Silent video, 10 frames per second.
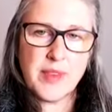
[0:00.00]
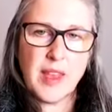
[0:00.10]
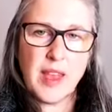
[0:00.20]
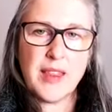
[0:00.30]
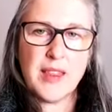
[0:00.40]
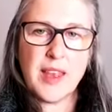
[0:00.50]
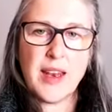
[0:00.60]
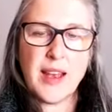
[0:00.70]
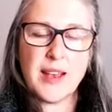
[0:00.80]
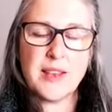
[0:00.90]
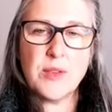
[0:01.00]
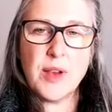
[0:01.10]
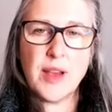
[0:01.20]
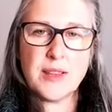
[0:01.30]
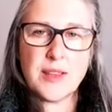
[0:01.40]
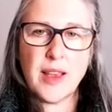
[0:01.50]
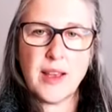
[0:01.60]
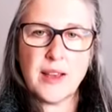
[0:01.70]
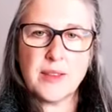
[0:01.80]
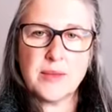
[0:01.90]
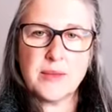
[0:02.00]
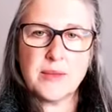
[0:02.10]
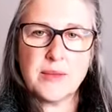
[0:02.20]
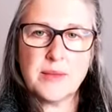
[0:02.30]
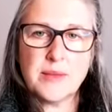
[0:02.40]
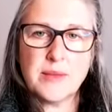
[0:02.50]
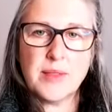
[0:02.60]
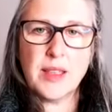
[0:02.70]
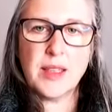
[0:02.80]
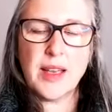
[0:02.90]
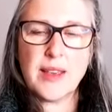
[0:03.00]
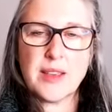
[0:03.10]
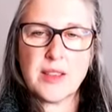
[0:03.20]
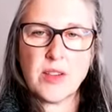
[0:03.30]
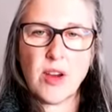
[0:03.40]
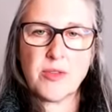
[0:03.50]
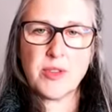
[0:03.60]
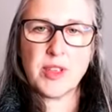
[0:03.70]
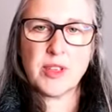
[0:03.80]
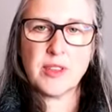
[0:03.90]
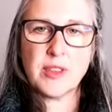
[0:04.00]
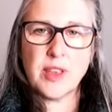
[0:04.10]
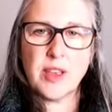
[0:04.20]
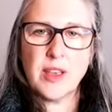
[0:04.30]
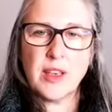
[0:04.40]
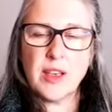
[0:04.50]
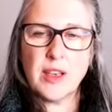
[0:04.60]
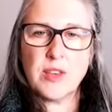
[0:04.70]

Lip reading: And then as you exhale, let it soften and